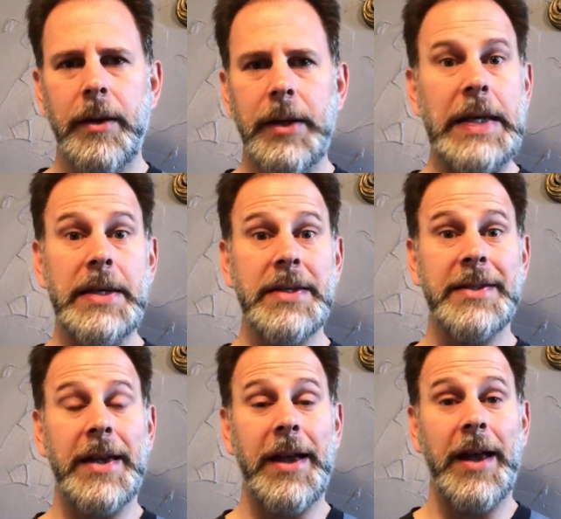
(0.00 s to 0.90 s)
He
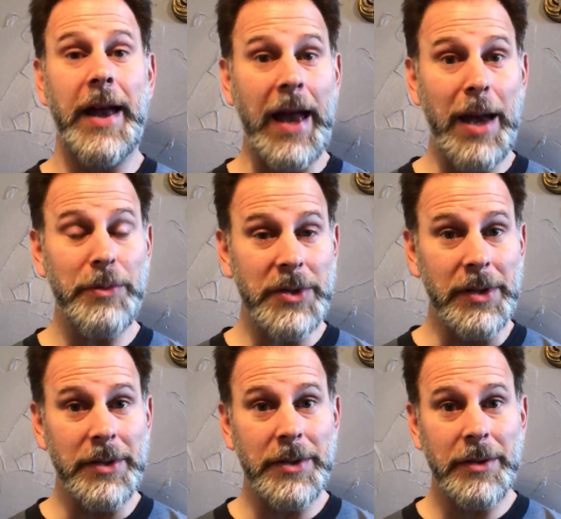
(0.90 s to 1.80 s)
is
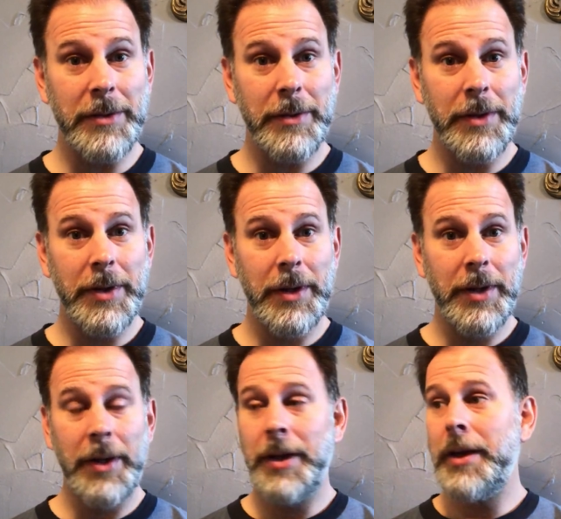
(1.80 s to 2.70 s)
absent.
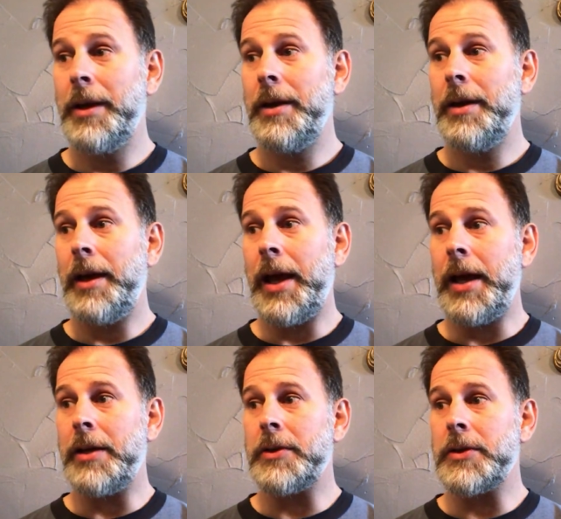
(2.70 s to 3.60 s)

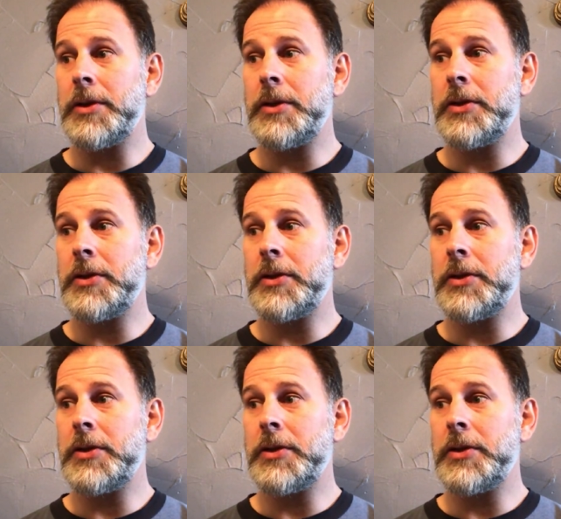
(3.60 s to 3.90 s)
And